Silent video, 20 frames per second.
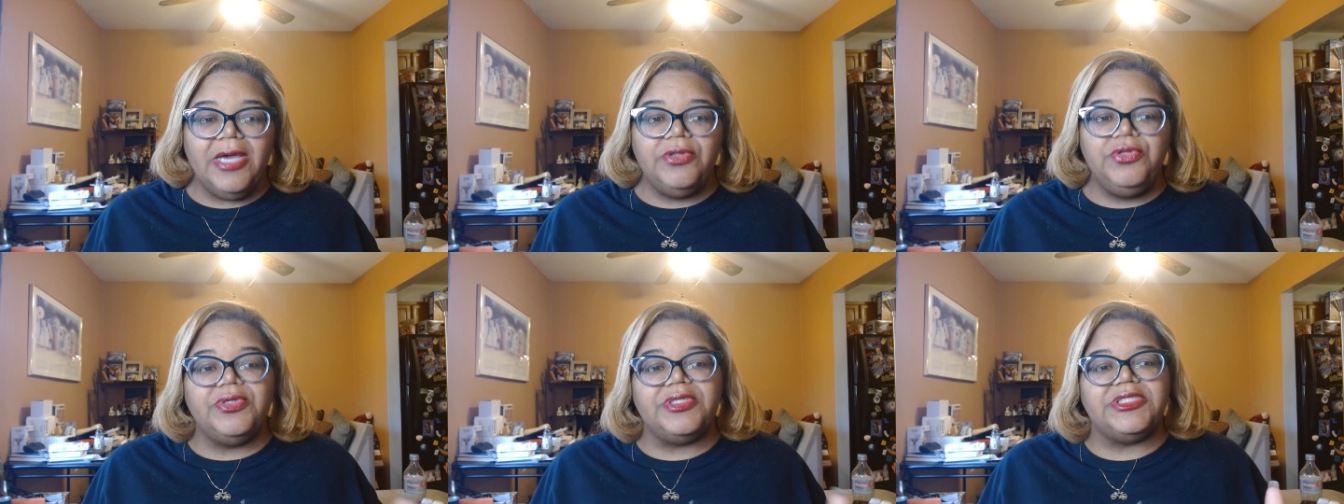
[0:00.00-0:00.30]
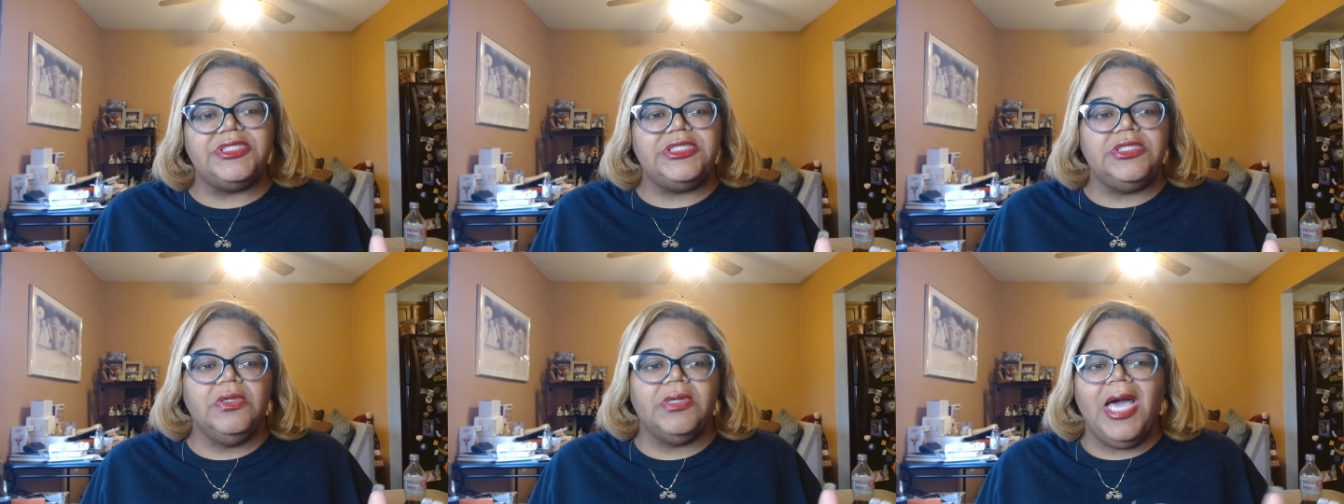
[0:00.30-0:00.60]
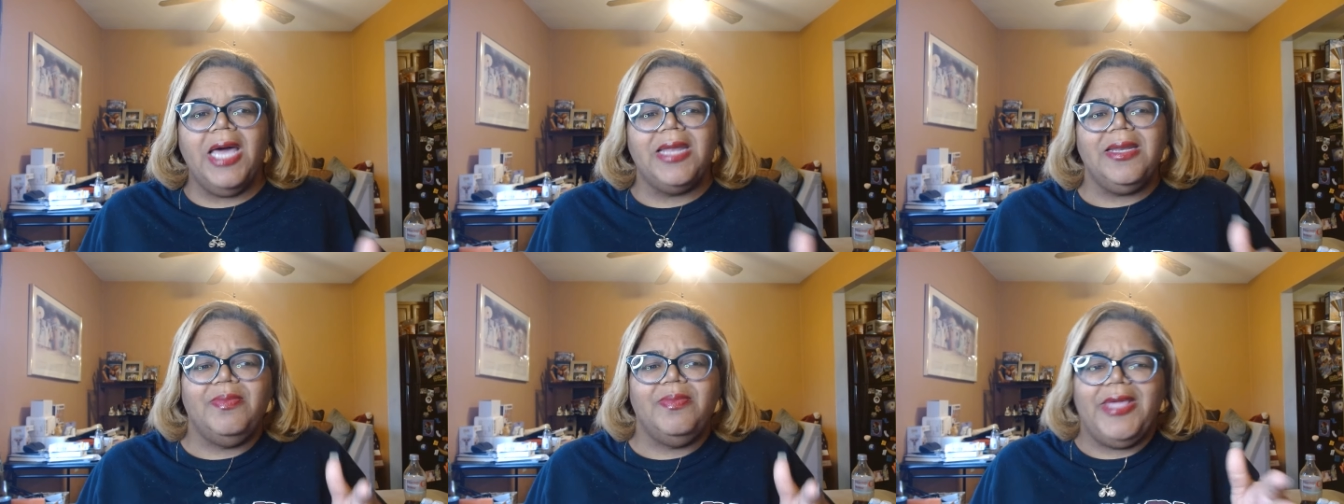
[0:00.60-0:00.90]
you could still
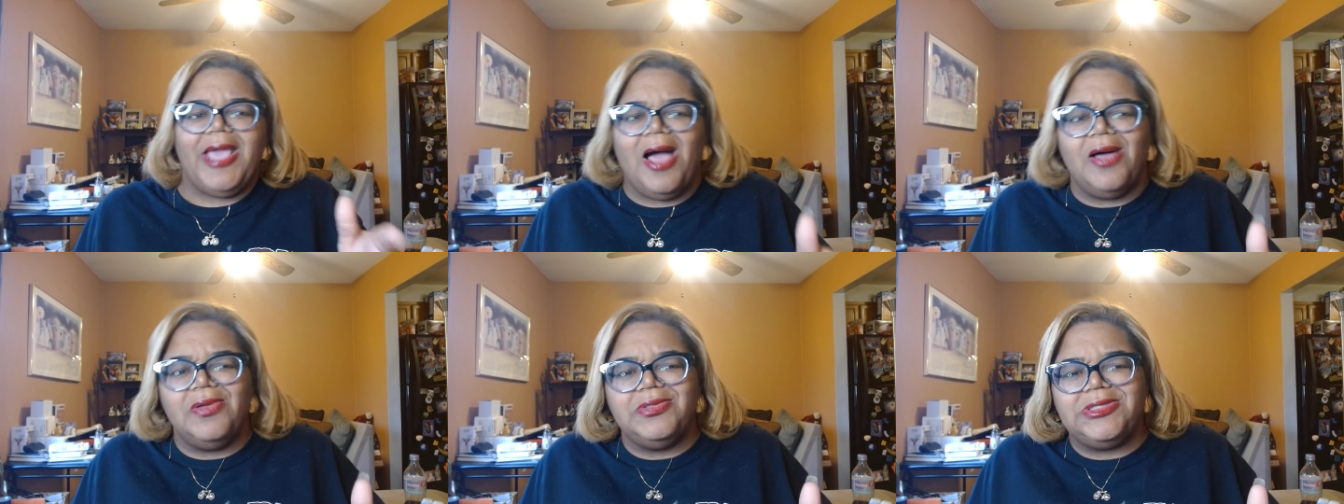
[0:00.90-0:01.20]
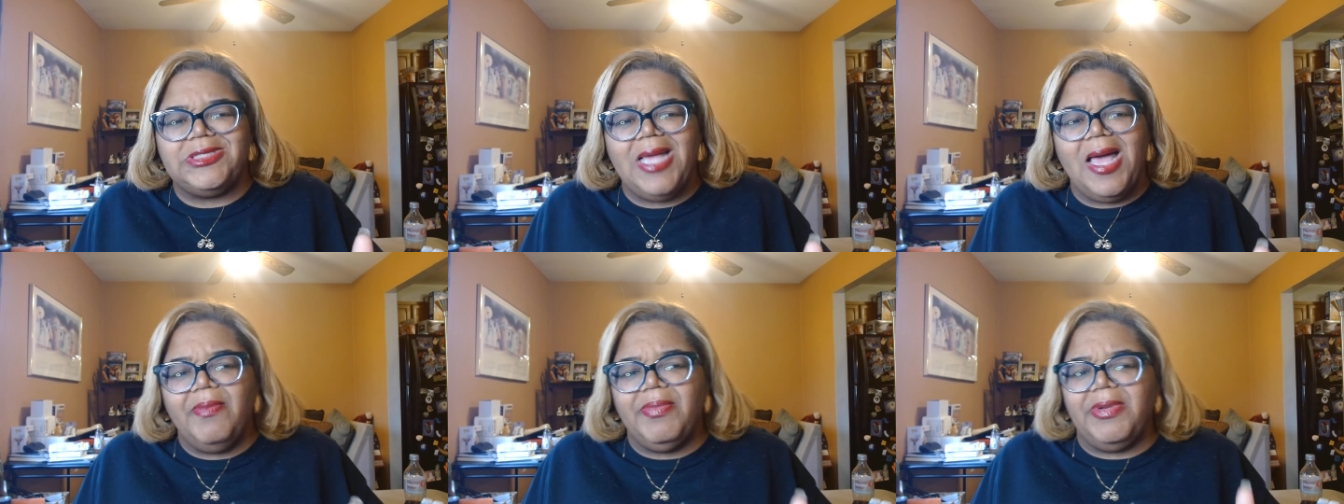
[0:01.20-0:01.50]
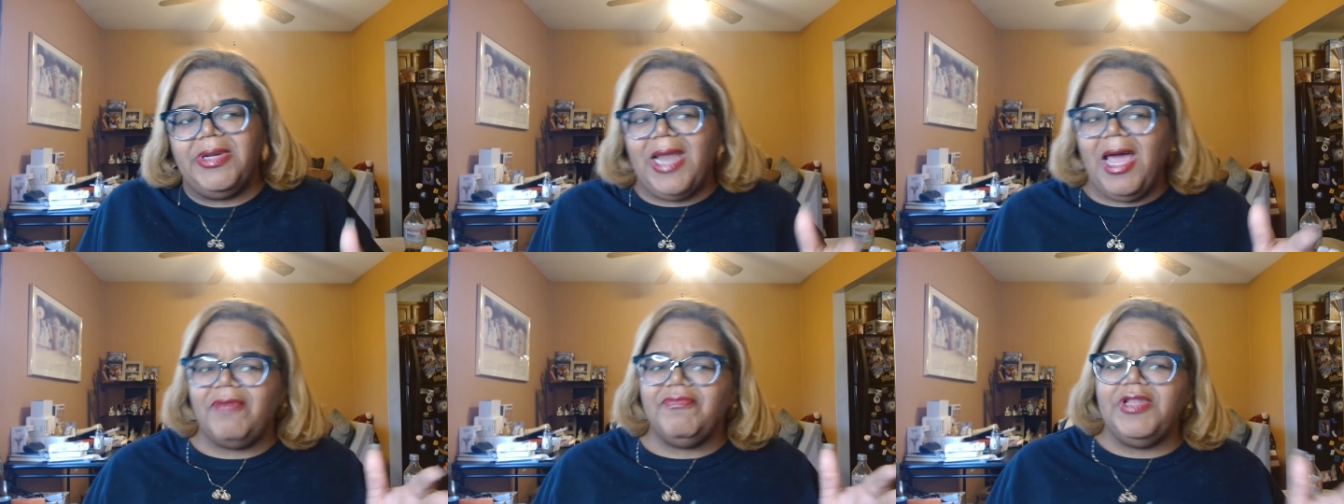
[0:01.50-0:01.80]
kind of be outside, but
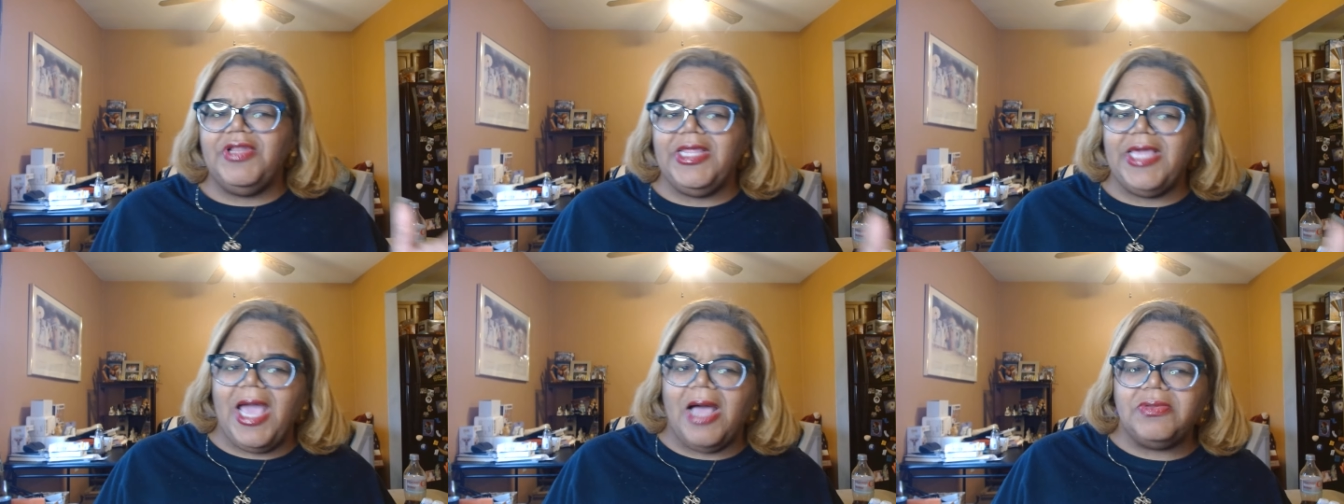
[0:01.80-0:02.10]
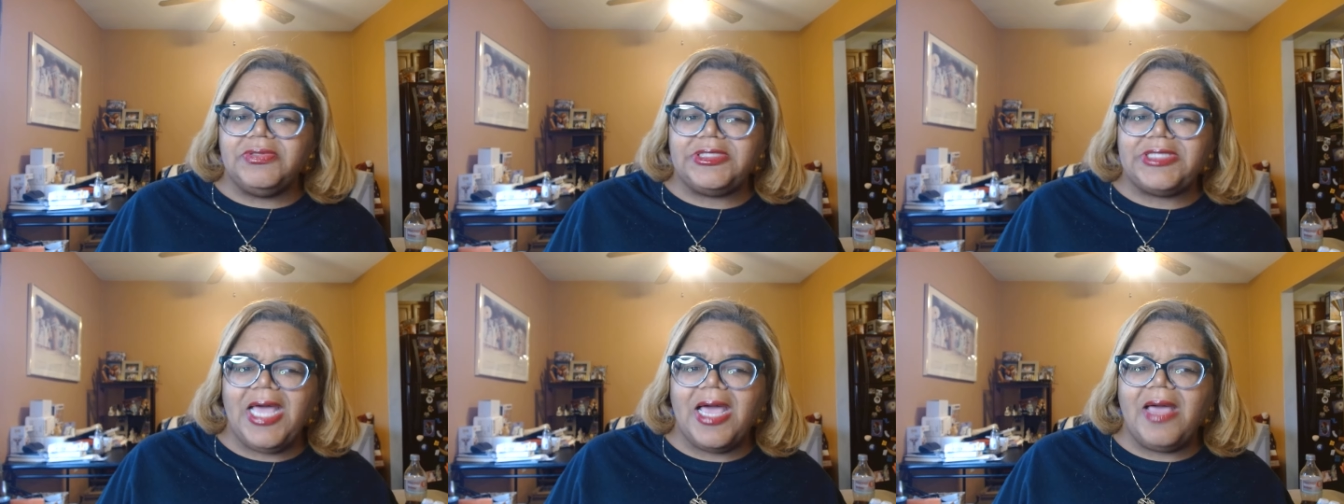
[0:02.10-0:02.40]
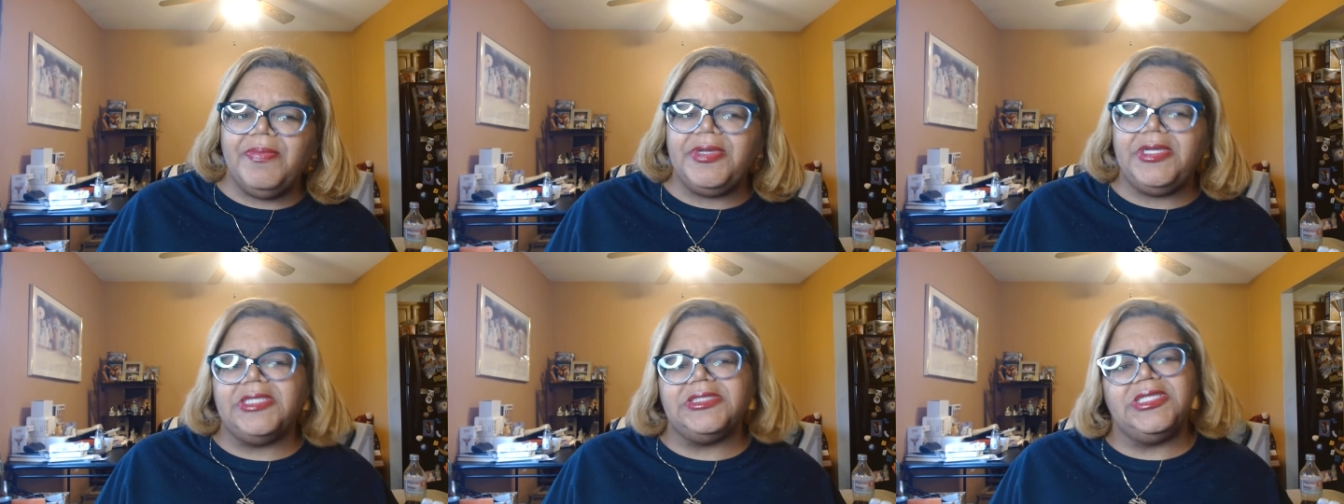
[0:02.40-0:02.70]
not really outside
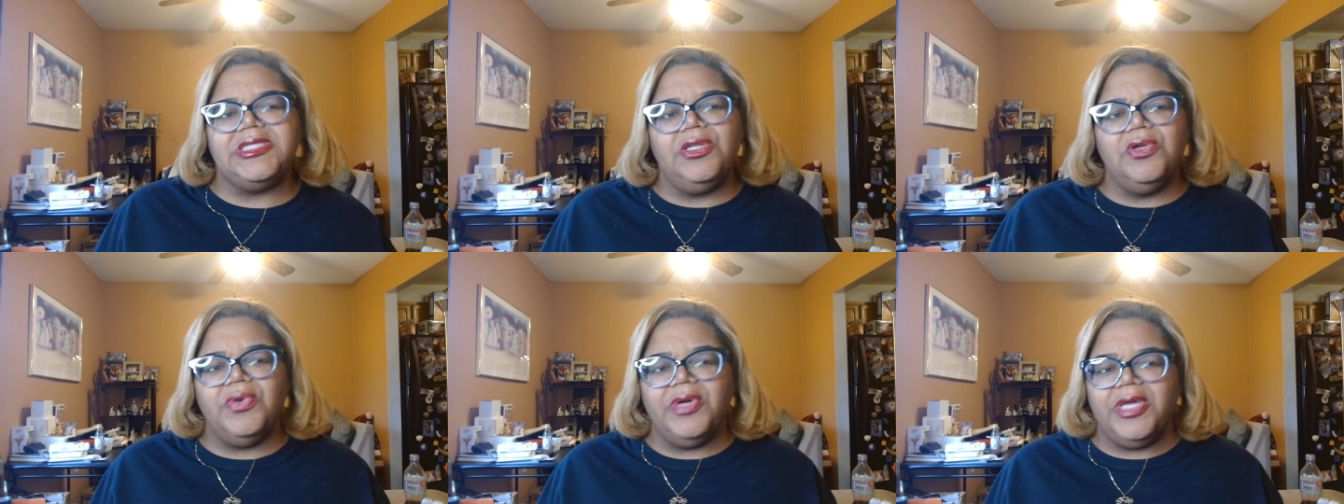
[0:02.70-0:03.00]
because the little